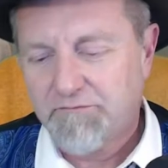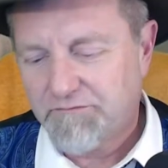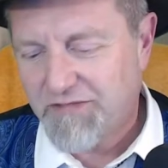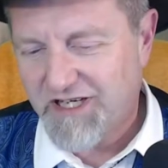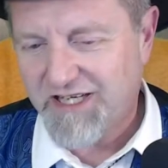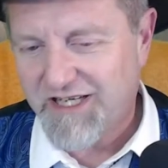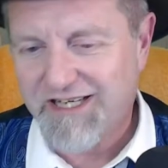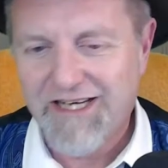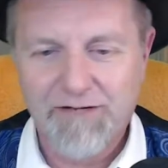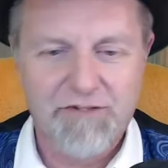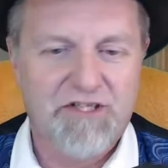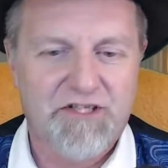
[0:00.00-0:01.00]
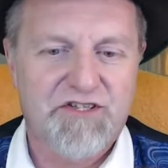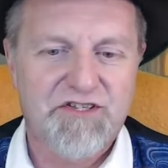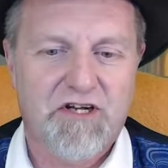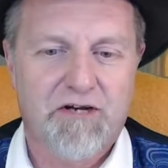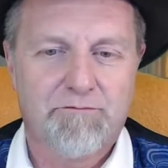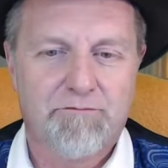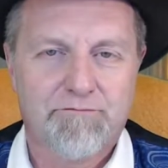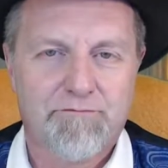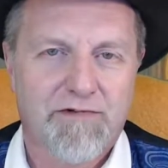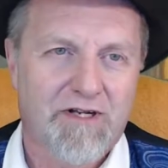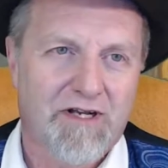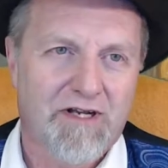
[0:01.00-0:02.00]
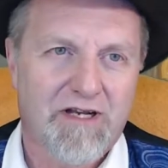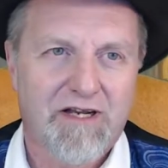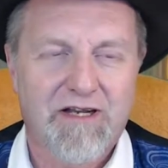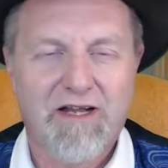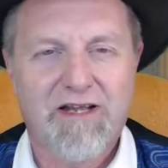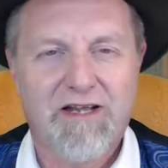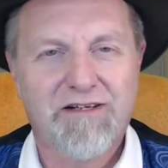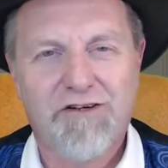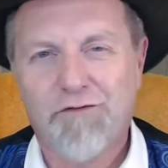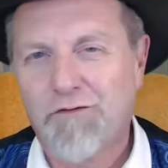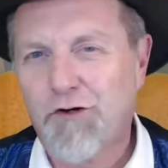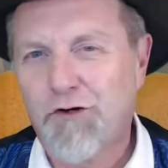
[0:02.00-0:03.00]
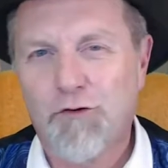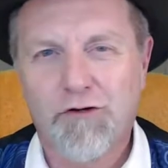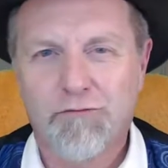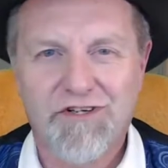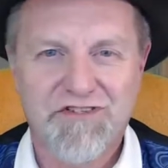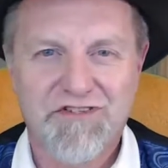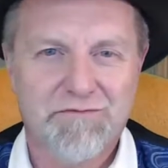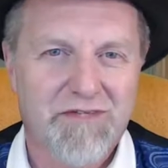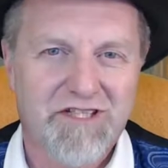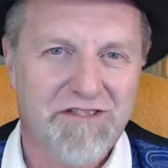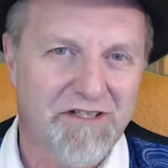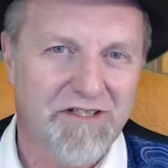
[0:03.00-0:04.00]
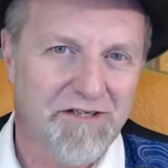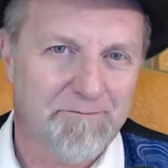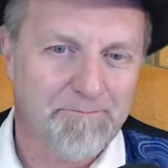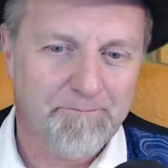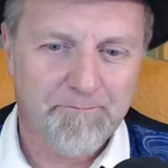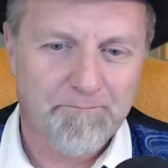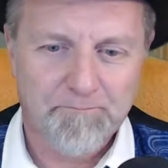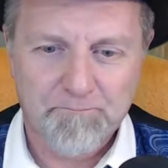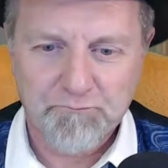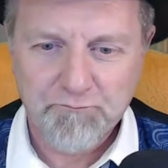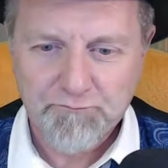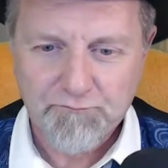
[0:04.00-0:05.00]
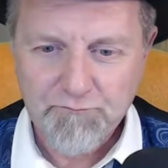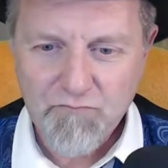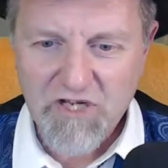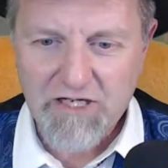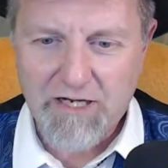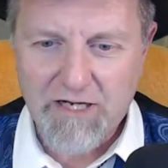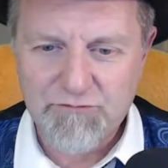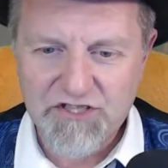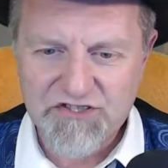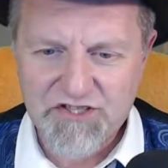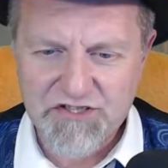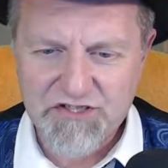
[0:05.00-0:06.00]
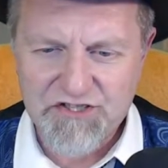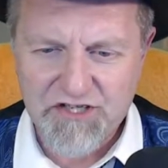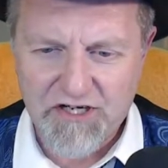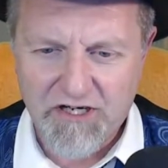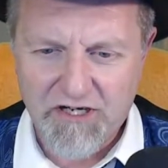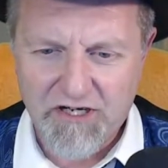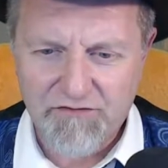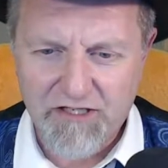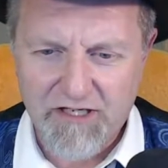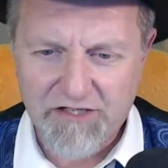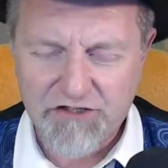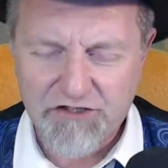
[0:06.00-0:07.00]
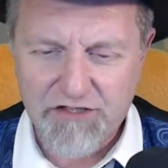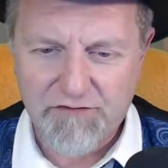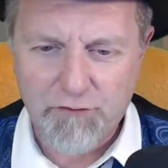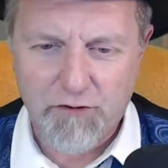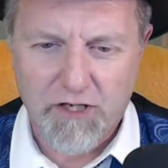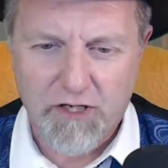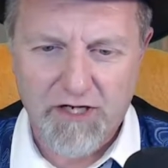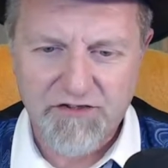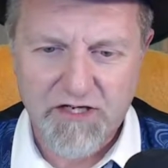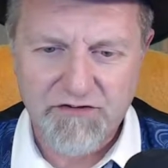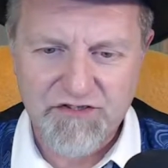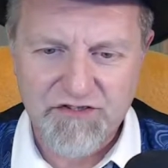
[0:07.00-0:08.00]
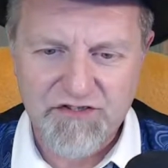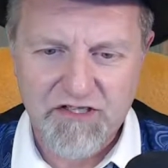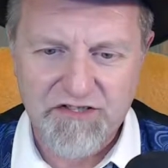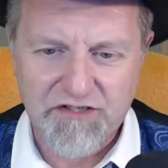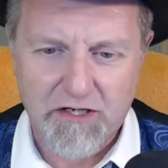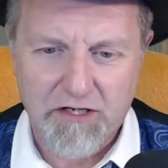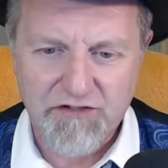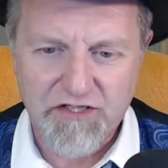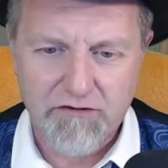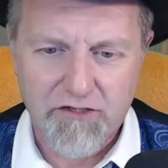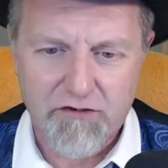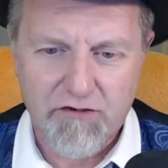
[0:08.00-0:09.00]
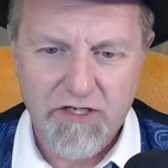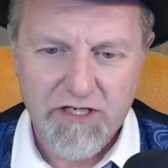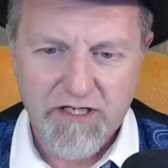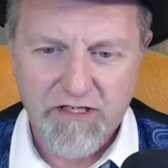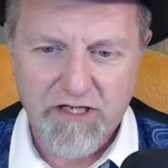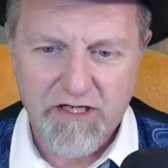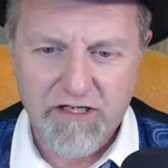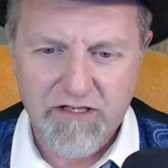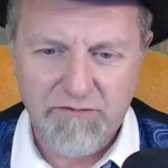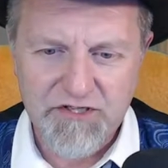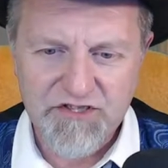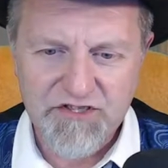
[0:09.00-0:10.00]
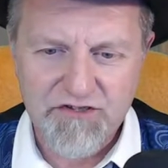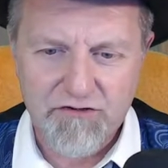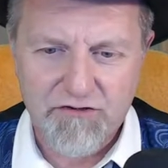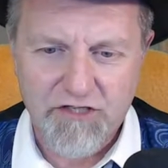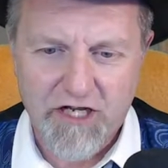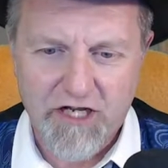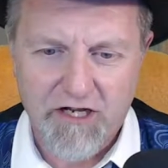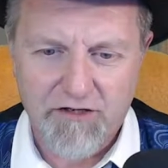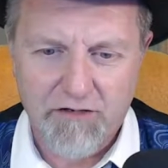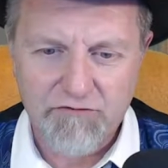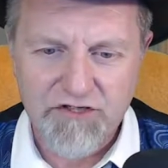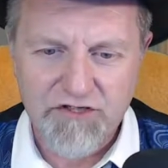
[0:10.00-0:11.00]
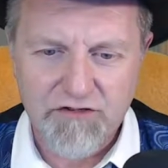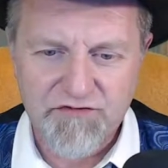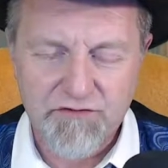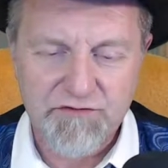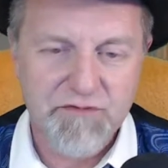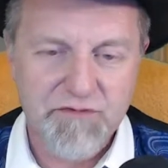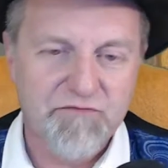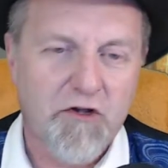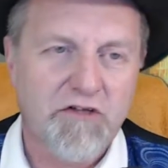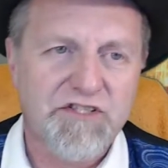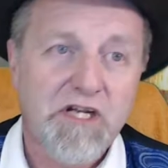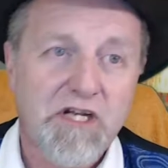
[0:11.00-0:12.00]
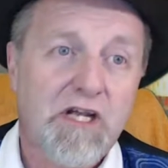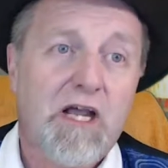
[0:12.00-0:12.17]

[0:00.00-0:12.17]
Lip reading: But it hit me this time, and no, for no good reason, but it did. Captain Jess says, of the election day for towns and cities in Ontario, Canada, but still not results for Smith Falls.